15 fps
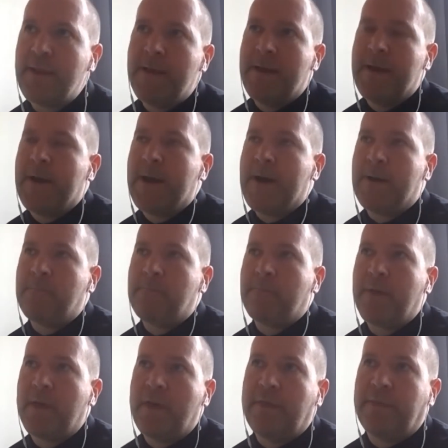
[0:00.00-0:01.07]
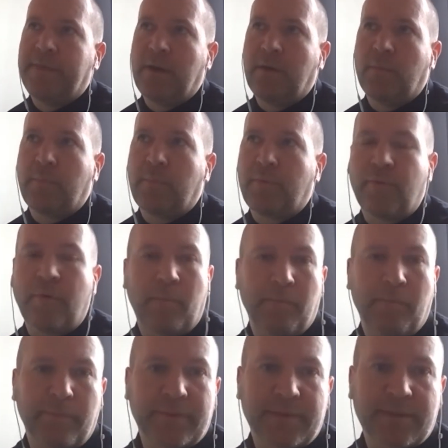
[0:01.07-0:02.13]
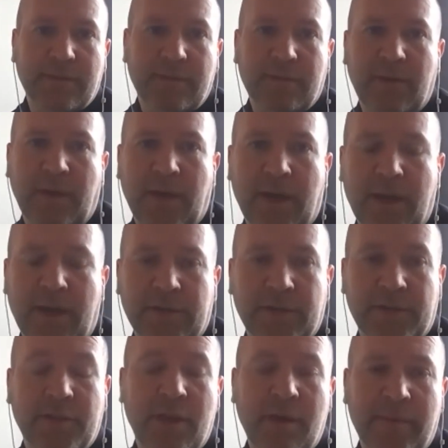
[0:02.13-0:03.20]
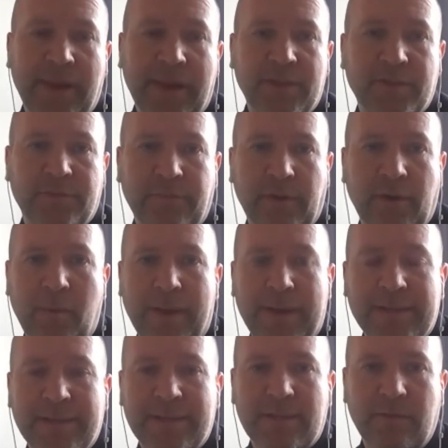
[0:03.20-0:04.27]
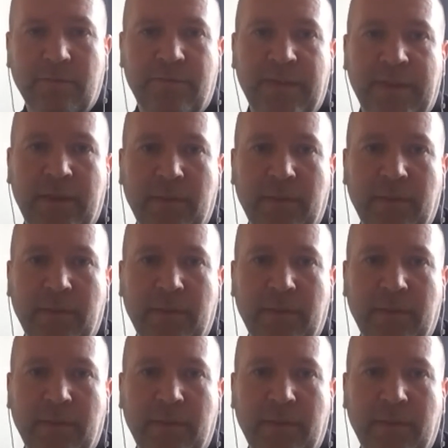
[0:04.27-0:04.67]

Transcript: um, they'll prompt uh, a determination request via the